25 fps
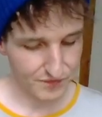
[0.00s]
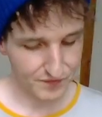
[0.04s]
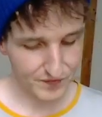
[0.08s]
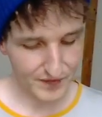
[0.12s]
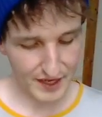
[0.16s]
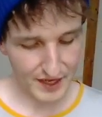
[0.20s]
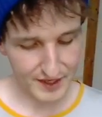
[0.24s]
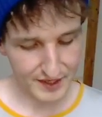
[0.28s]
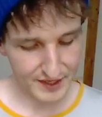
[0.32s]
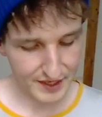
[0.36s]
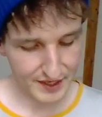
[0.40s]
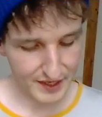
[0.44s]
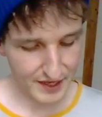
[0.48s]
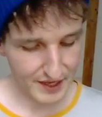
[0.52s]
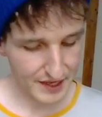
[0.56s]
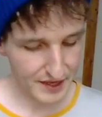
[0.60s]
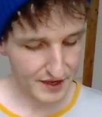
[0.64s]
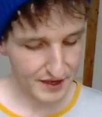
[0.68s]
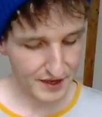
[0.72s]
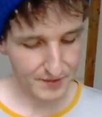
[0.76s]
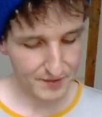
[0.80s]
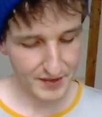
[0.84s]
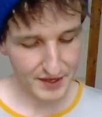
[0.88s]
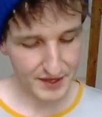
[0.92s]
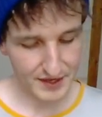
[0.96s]
until
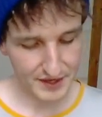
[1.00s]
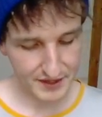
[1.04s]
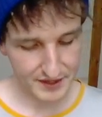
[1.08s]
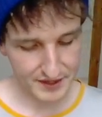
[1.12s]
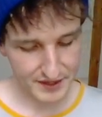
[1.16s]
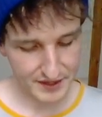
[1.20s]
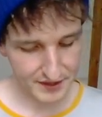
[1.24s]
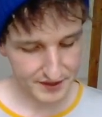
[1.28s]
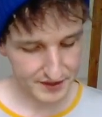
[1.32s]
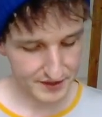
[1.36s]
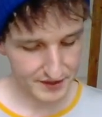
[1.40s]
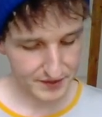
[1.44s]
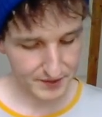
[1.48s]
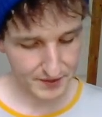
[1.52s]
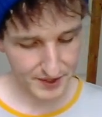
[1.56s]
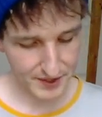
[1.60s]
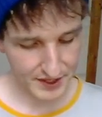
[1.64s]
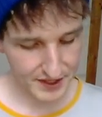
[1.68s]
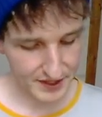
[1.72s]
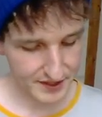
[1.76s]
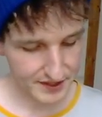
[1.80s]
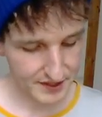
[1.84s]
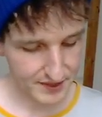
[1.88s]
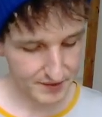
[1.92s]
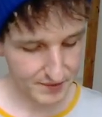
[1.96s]
here, I mean, this is
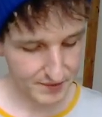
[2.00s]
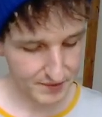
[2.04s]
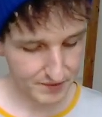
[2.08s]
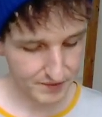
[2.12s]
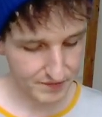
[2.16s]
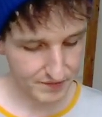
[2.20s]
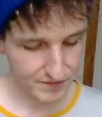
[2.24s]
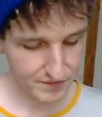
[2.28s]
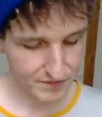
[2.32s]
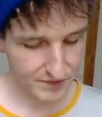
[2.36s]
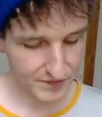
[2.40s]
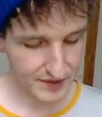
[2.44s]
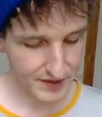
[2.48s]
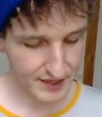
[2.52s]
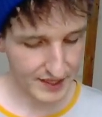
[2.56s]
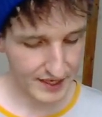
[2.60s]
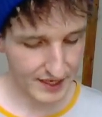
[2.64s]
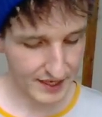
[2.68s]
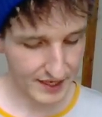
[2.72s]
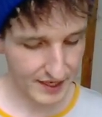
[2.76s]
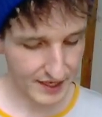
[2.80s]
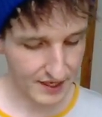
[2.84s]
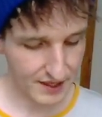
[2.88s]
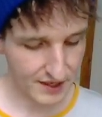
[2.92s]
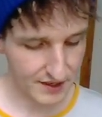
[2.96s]
quite easy.
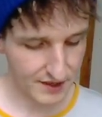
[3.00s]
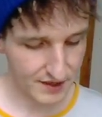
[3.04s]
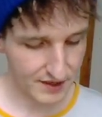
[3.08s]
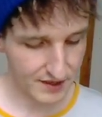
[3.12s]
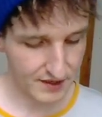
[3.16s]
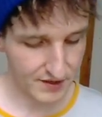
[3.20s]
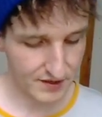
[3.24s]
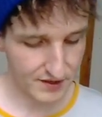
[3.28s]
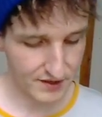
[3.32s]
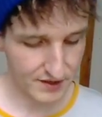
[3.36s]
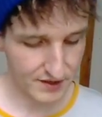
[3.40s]
Then here